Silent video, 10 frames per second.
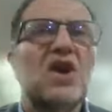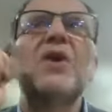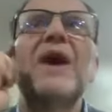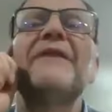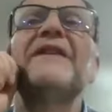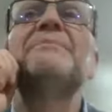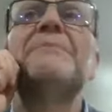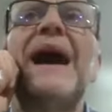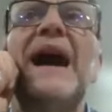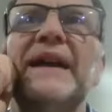you have in
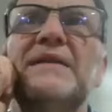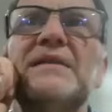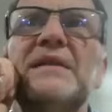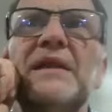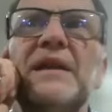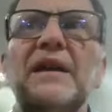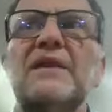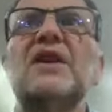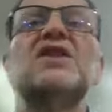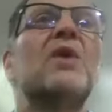mind
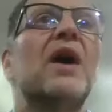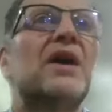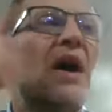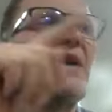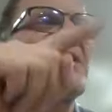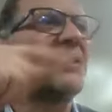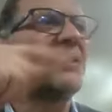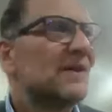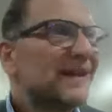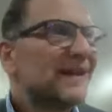that you are going
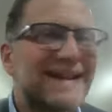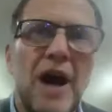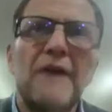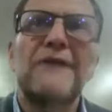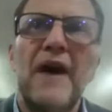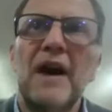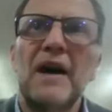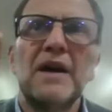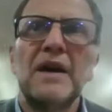to cover